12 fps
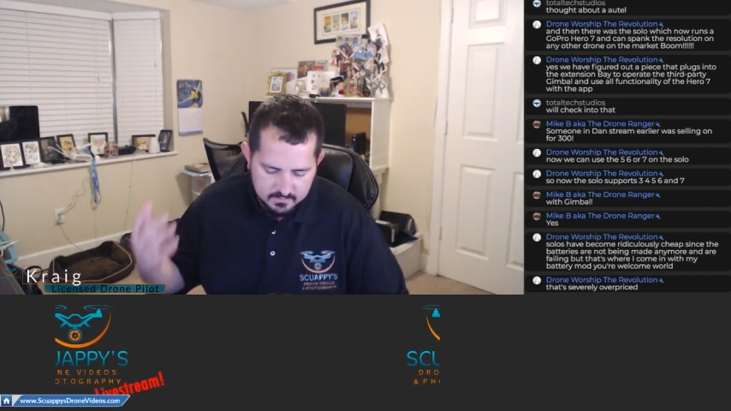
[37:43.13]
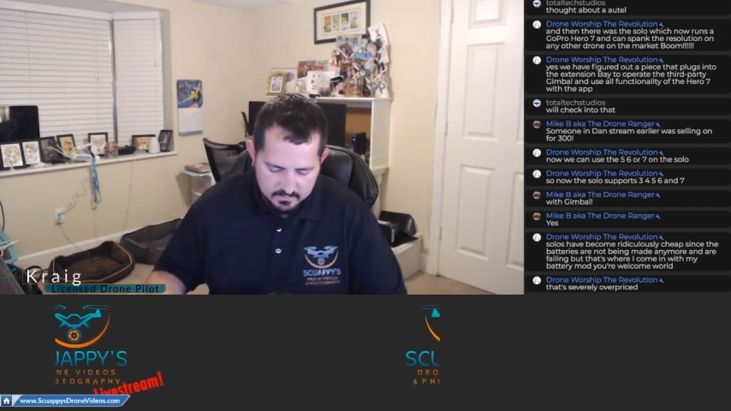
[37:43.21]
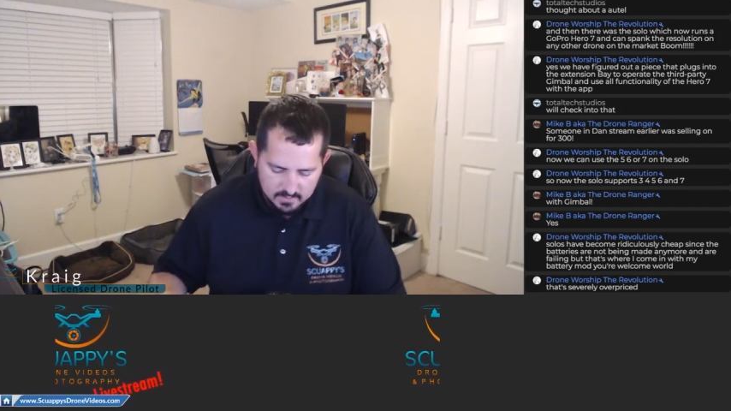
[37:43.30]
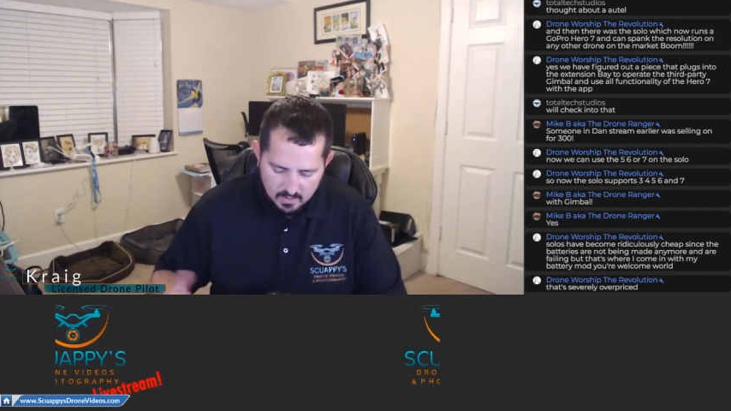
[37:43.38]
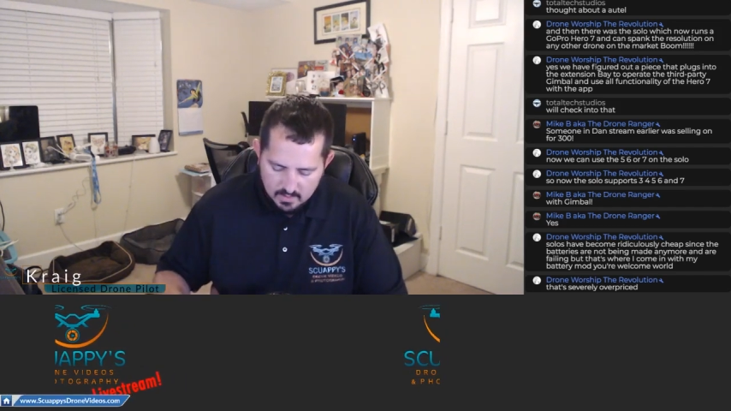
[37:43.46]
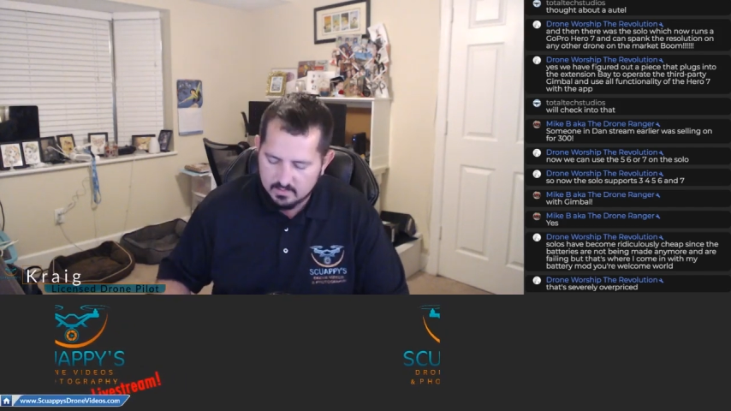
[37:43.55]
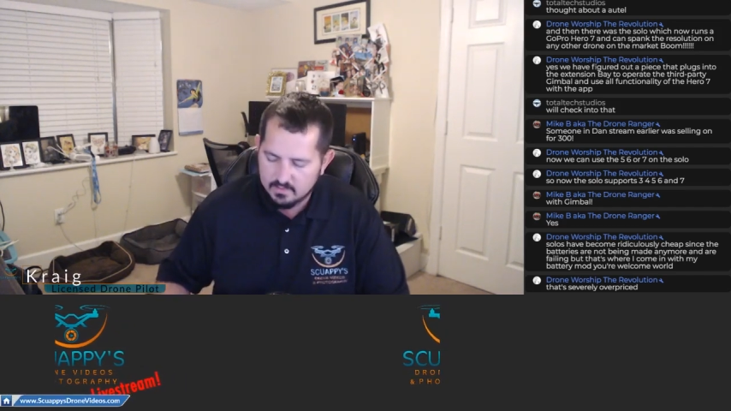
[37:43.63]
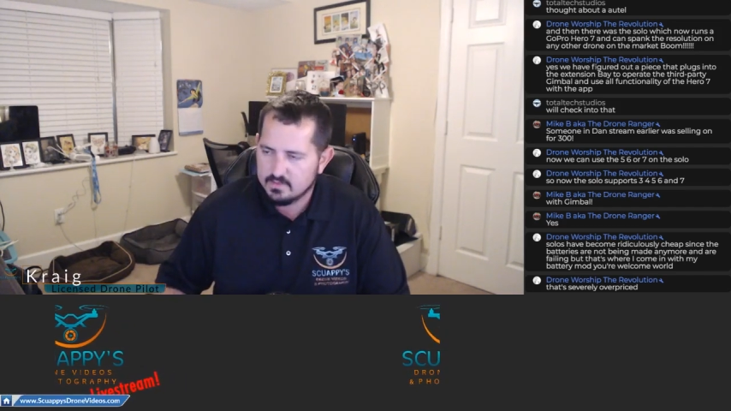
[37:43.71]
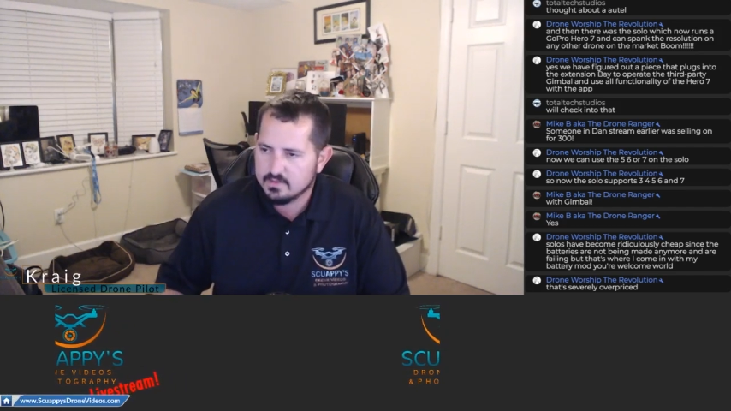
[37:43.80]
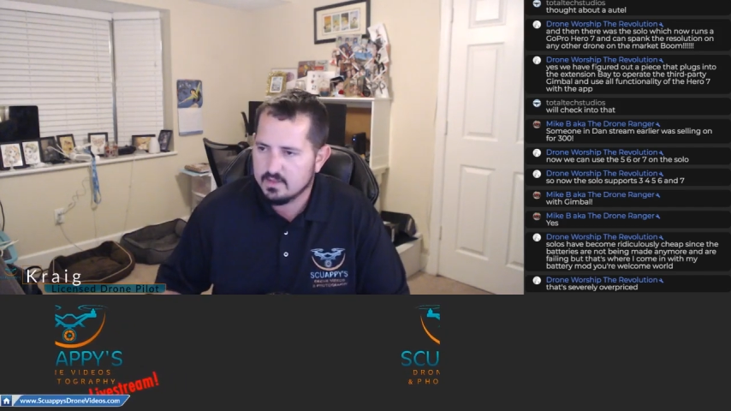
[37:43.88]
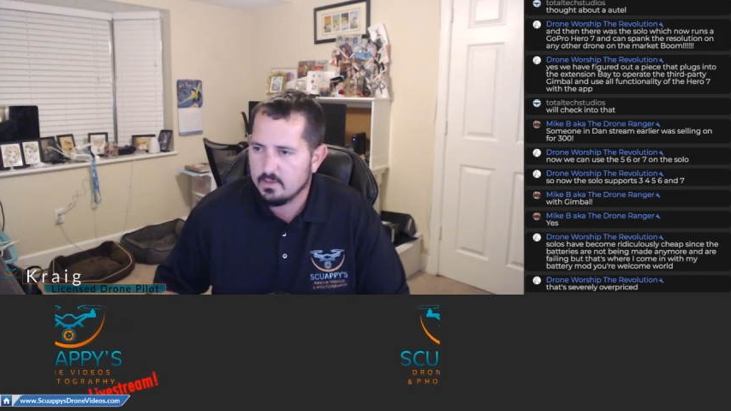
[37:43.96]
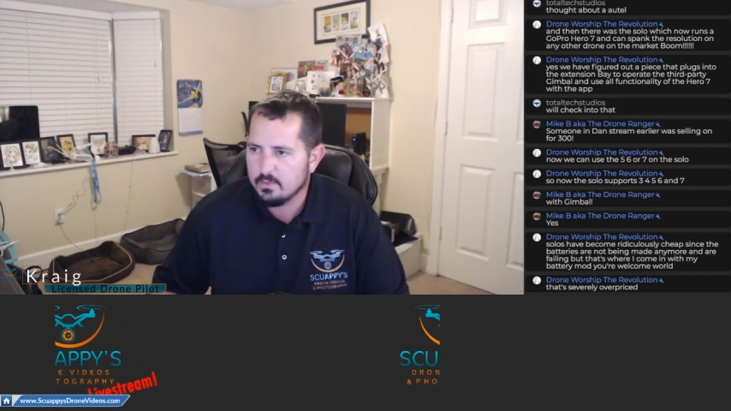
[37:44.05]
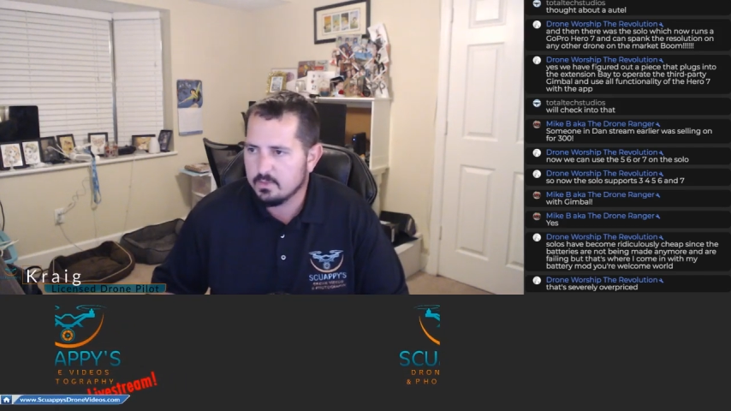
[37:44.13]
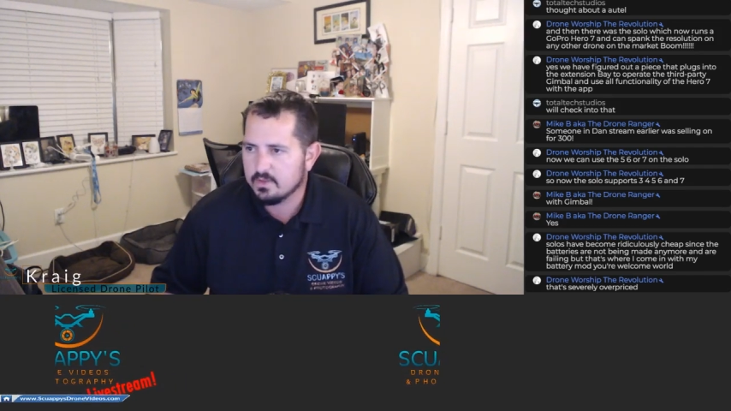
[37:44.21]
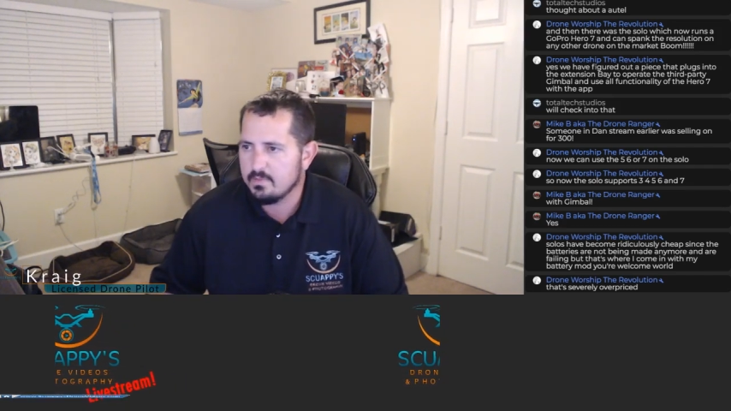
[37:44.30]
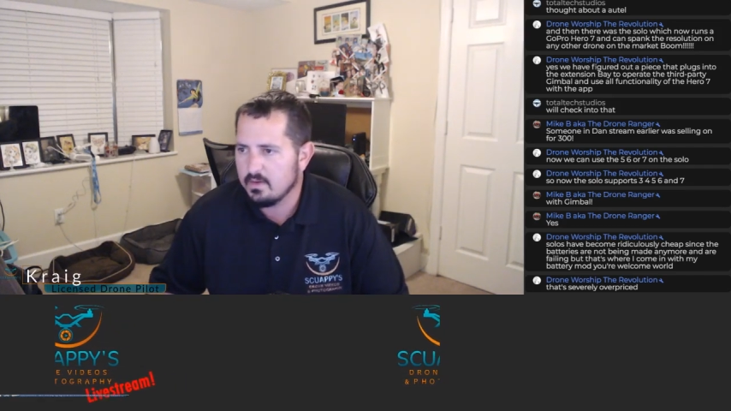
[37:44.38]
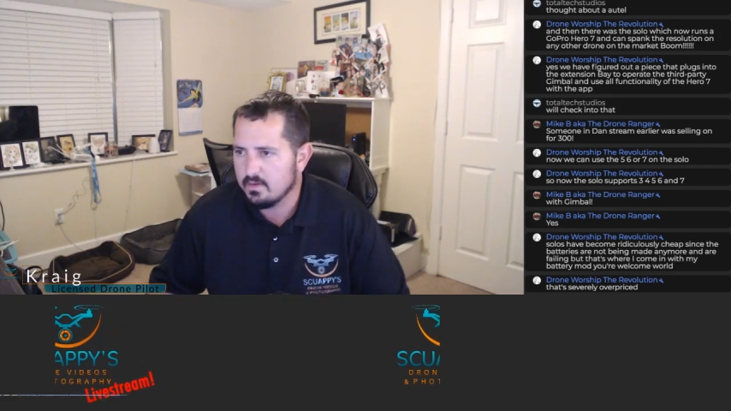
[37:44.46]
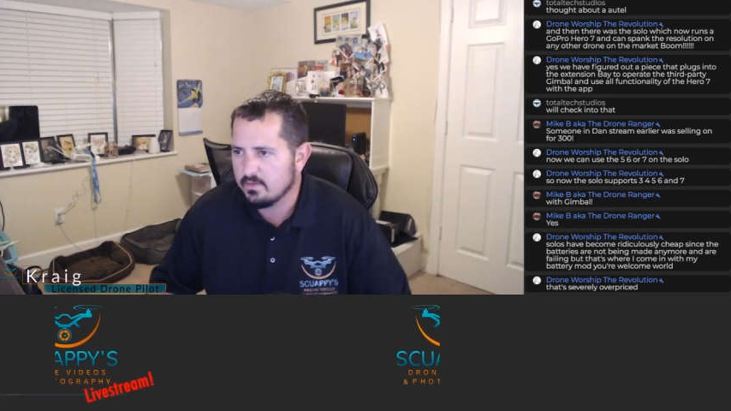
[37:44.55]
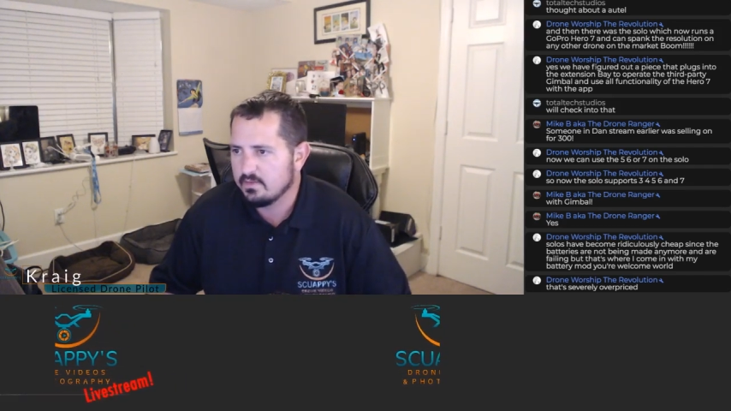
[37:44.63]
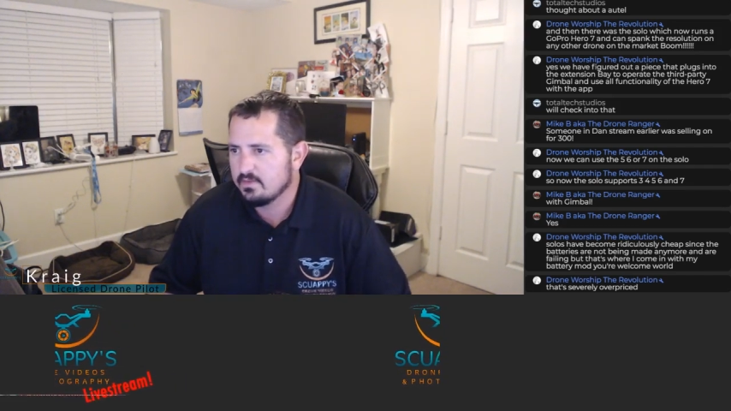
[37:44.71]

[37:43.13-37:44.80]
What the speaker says: Talk. Let's go. Come on.